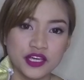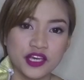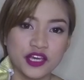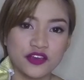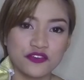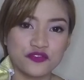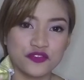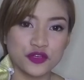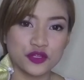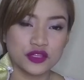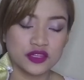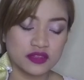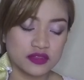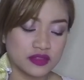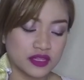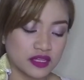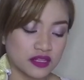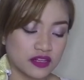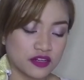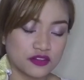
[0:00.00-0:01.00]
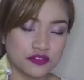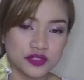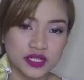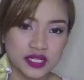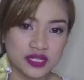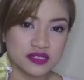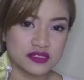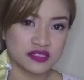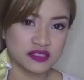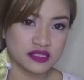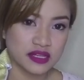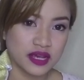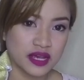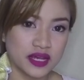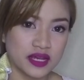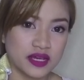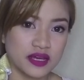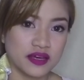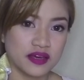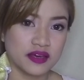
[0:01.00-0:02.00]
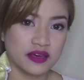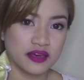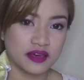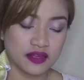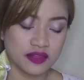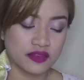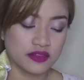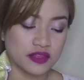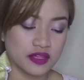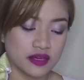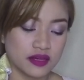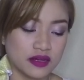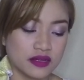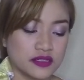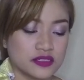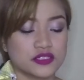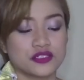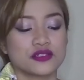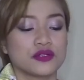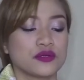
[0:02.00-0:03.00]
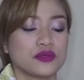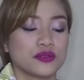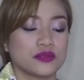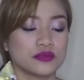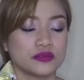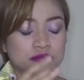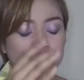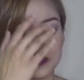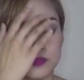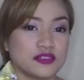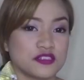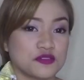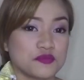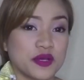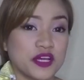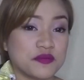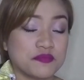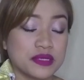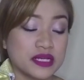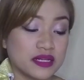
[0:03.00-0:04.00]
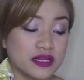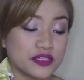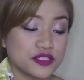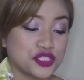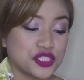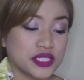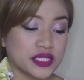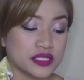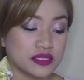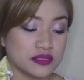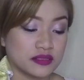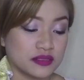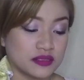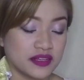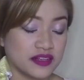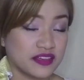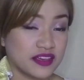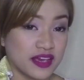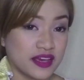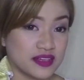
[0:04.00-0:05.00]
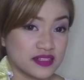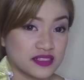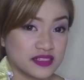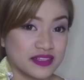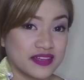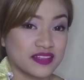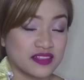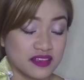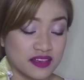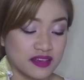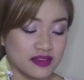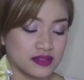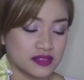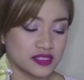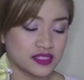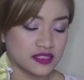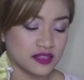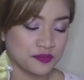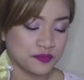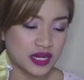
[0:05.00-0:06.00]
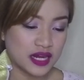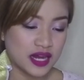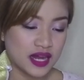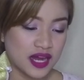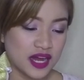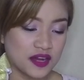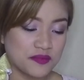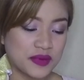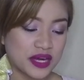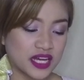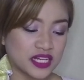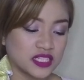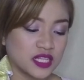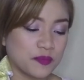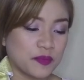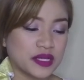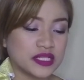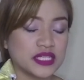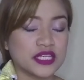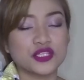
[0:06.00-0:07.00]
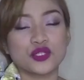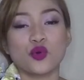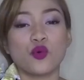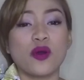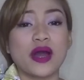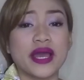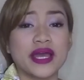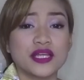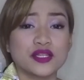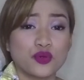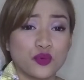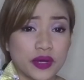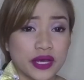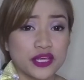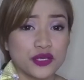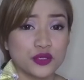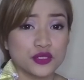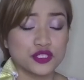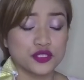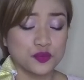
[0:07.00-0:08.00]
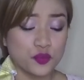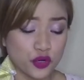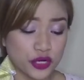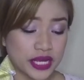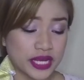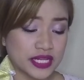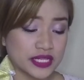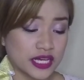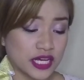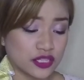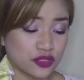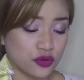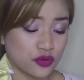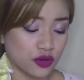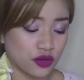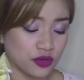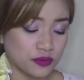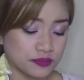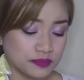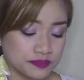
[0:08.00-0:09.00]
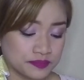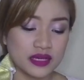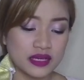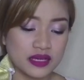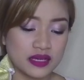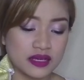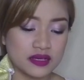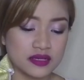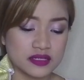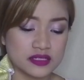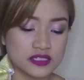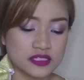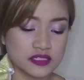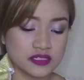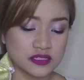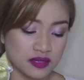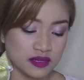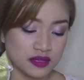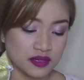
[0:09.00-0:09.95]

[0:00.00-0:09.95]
if you didn't really stay in there. So, this might be legit. And yes, it is. Ang maganda pa dito, why do I use booking.com is